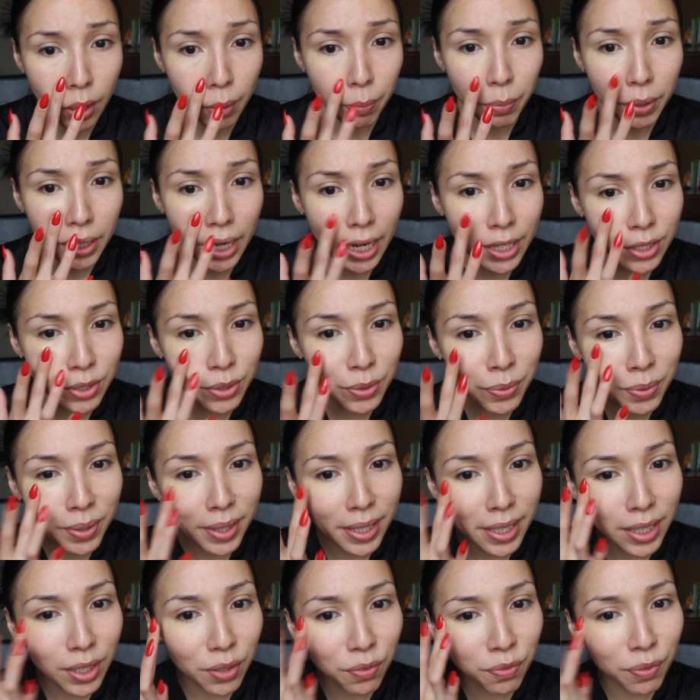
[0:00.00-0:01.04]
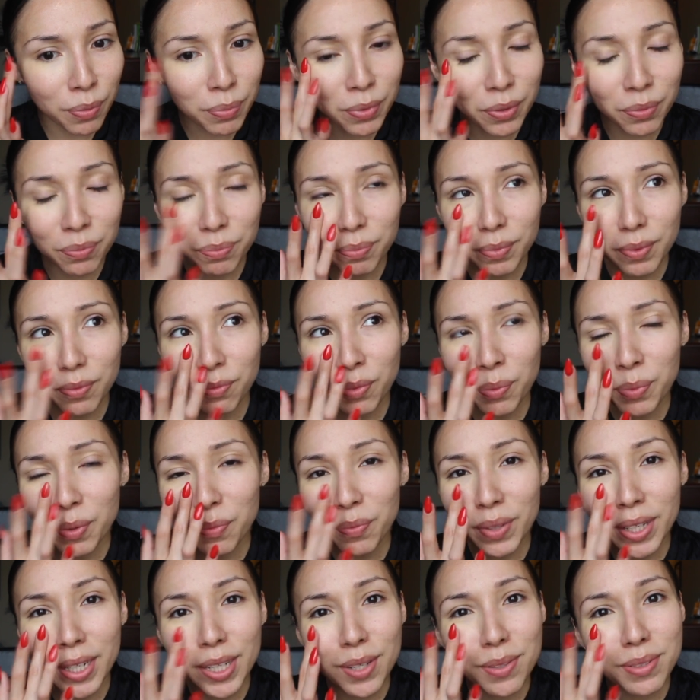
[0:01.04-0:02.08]
But I do think from the
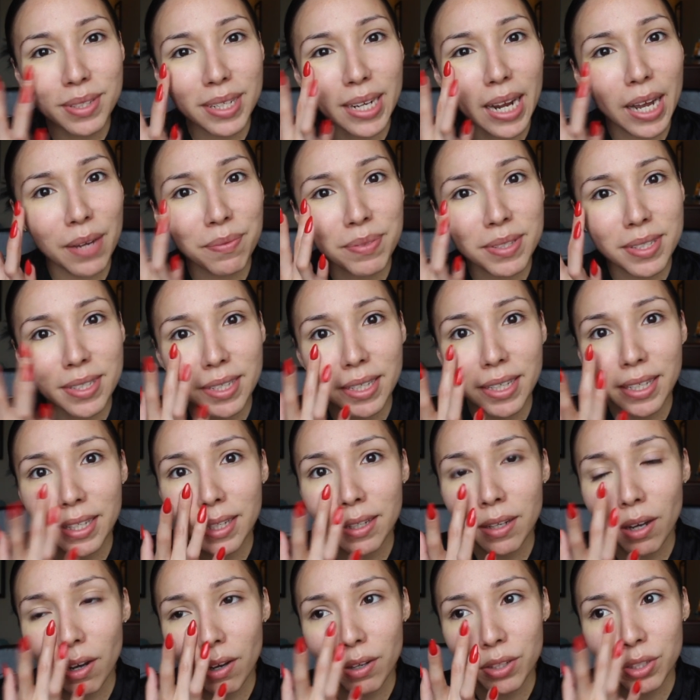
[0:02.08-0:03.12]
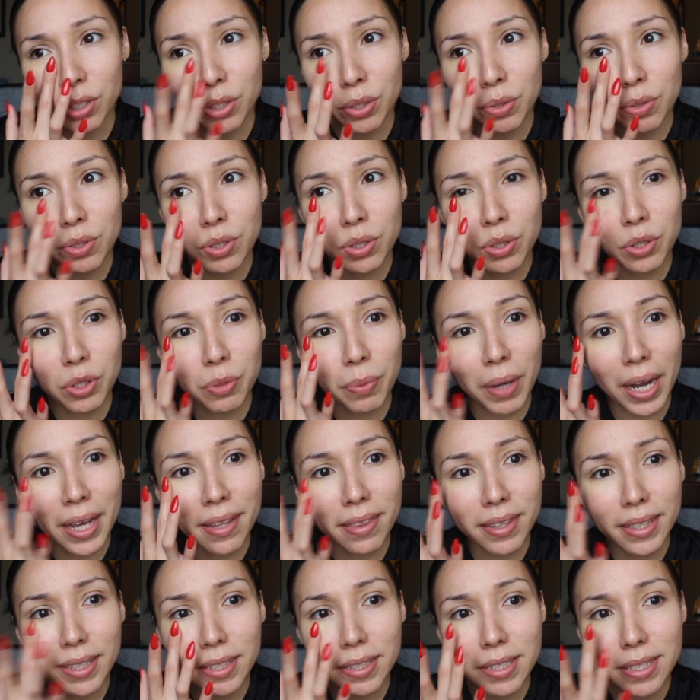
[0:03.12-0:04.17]
videos that I've seen on YouTube, I
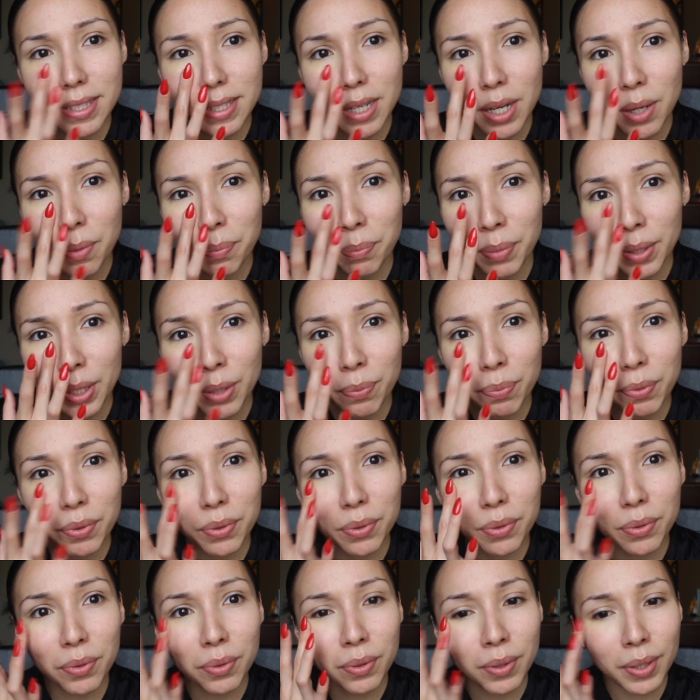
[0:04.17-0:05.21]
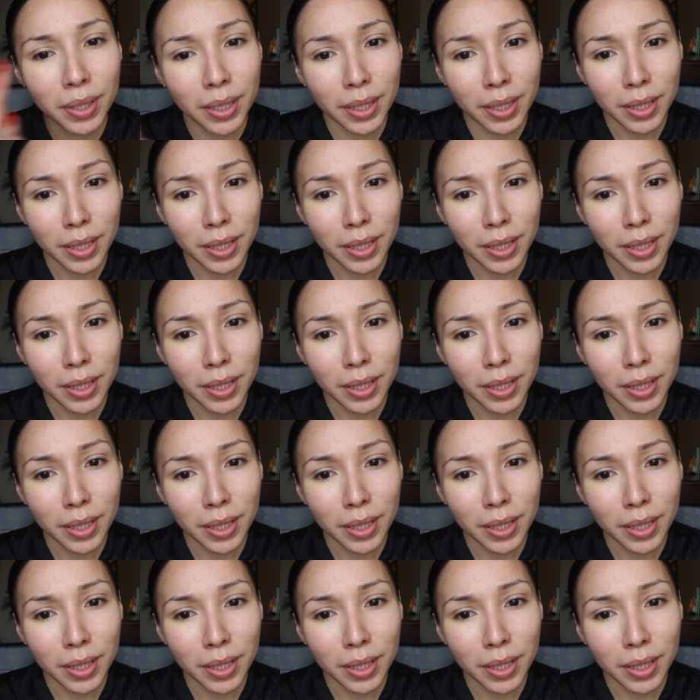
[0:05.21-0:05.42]
think some people